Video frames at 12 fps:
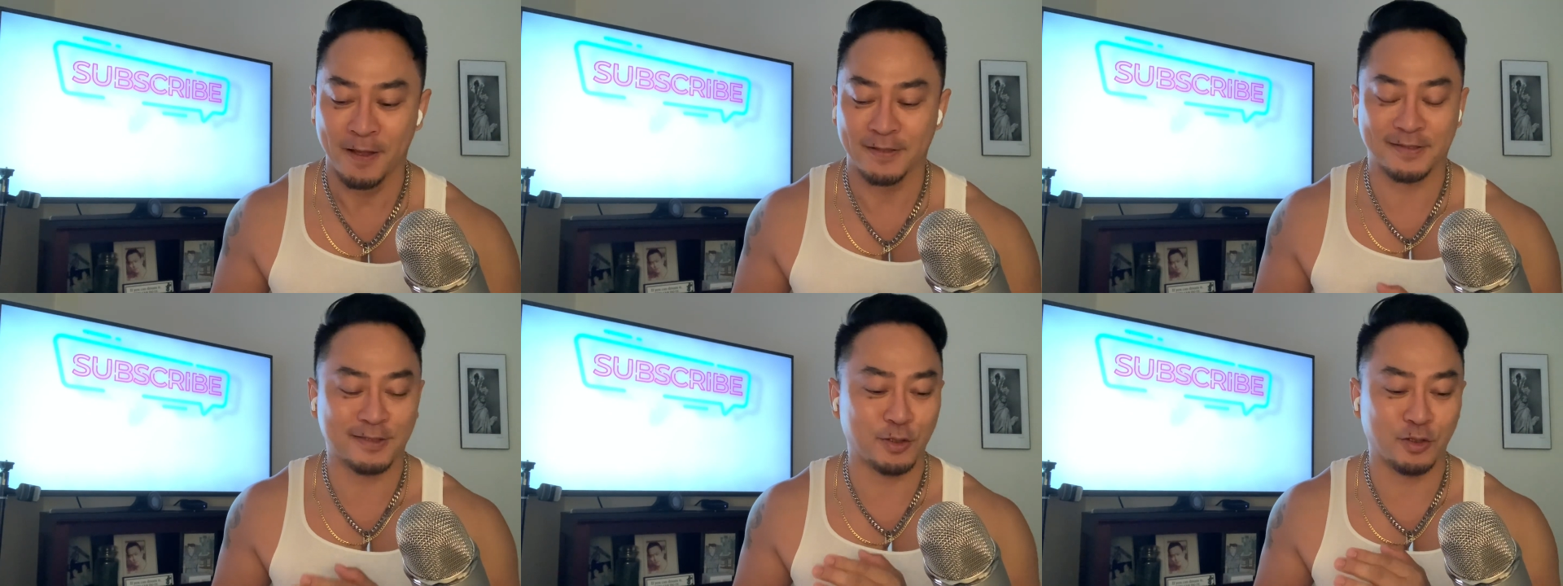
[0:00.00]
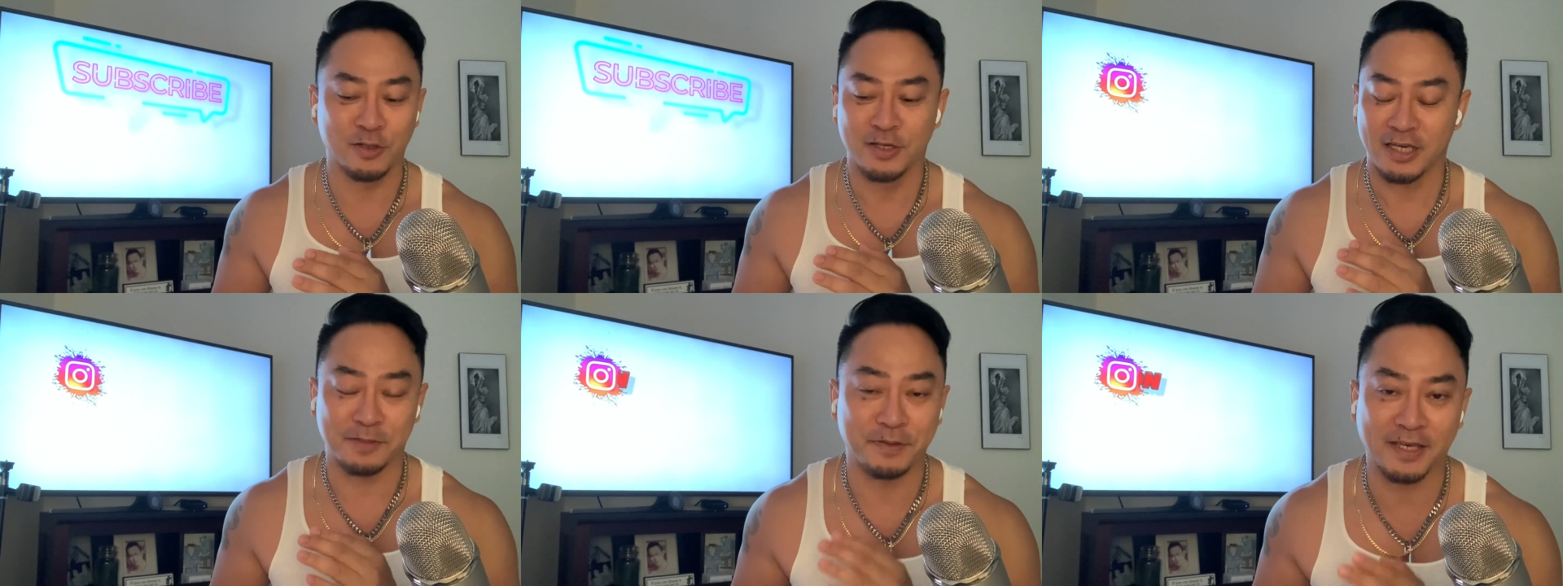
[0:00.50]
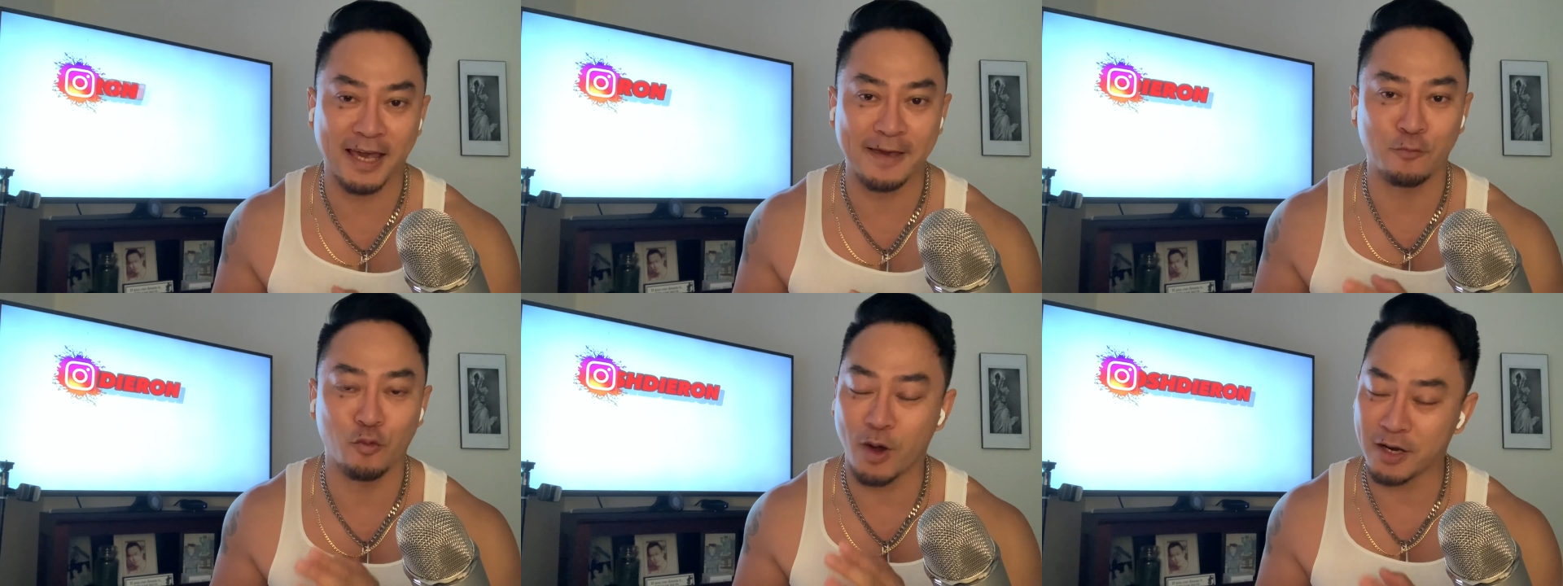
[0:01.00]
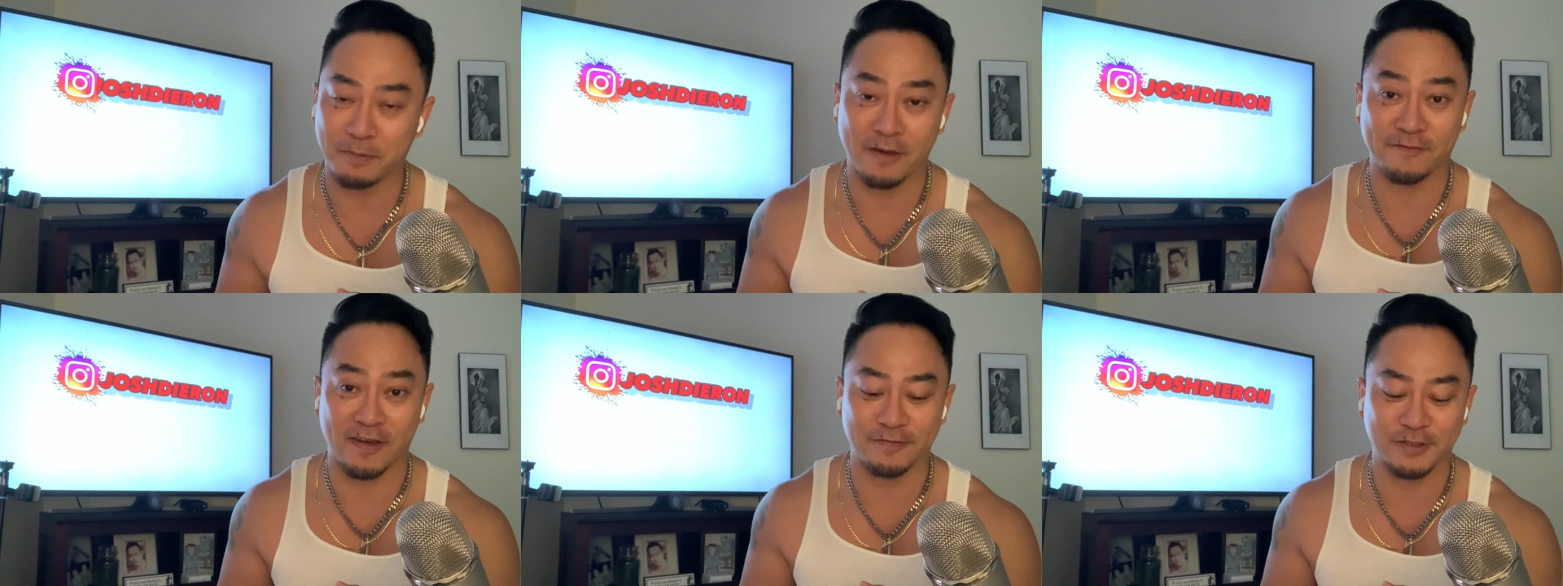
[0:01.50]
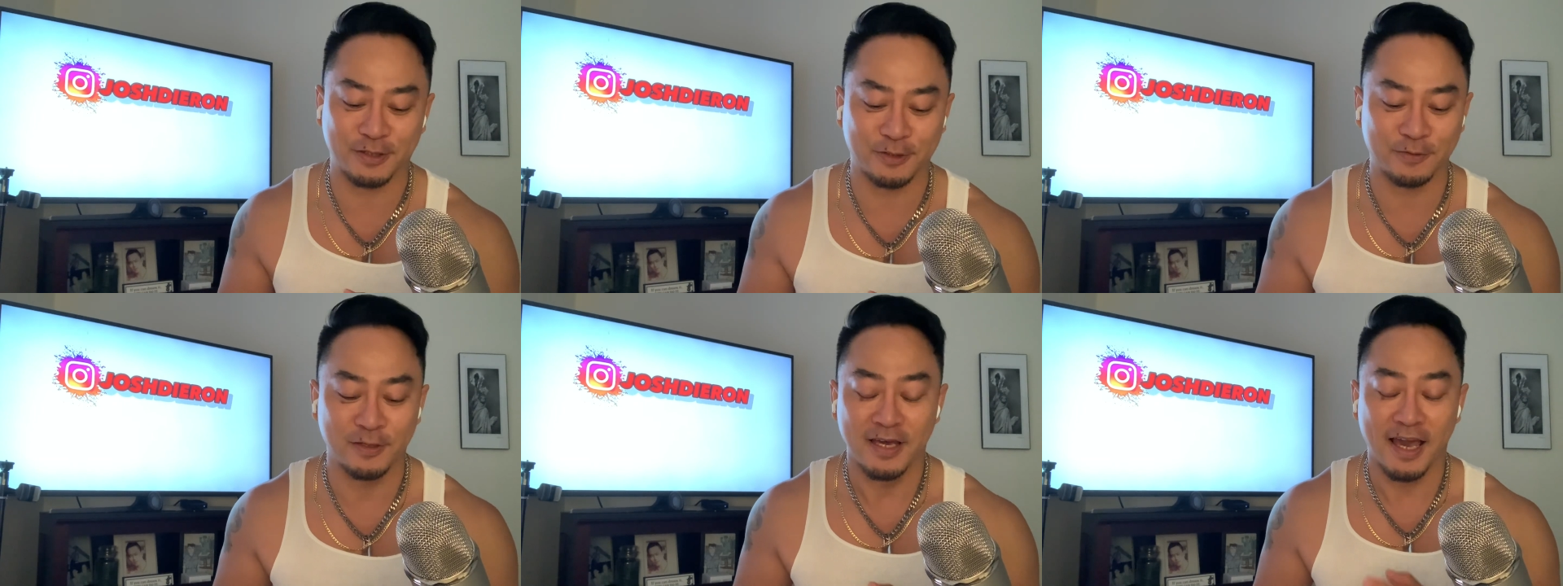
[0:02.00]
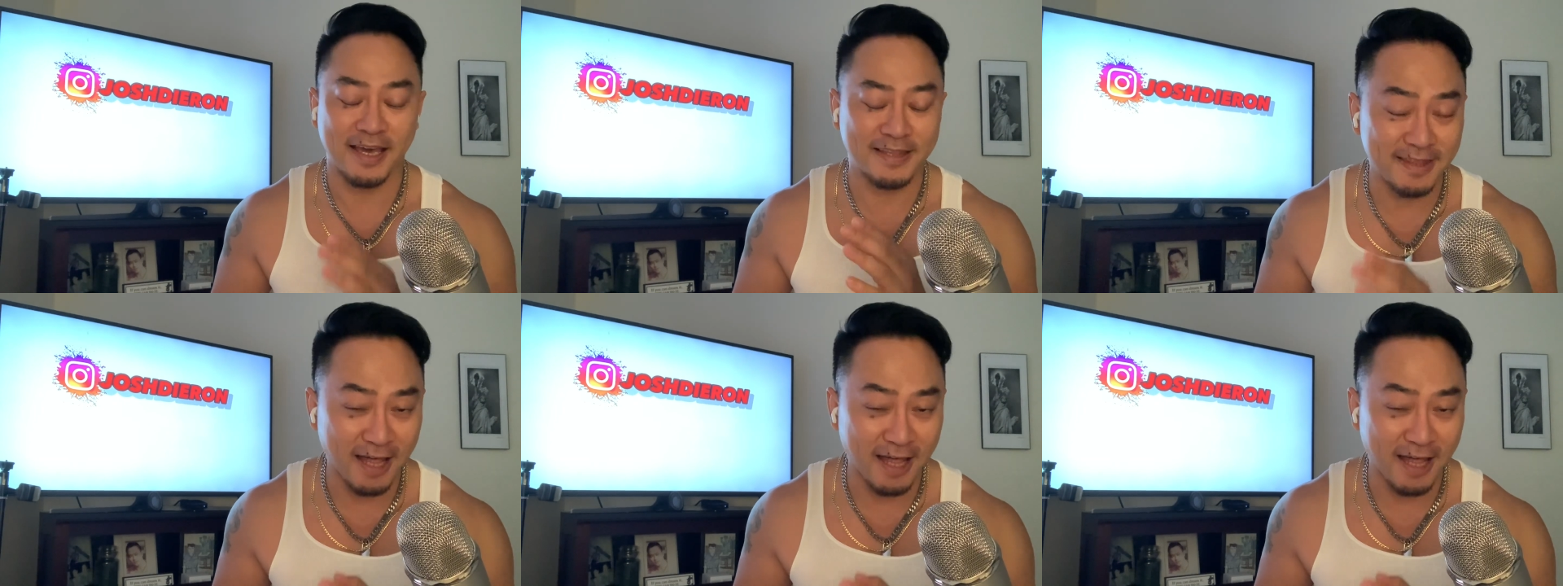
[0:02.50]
So it became one of my favorite too. And